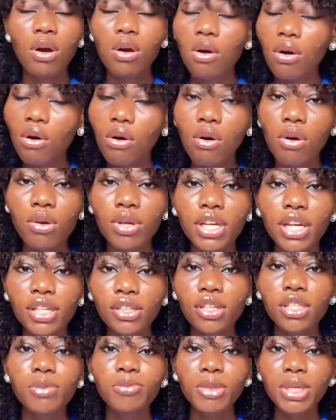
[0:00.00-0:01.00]
or you can
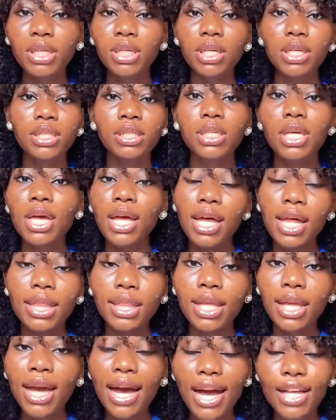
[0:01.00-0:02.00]
just make it
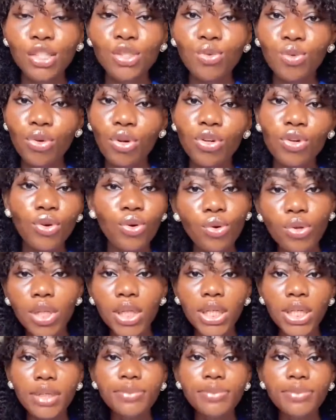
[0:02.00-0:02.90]
the artwork only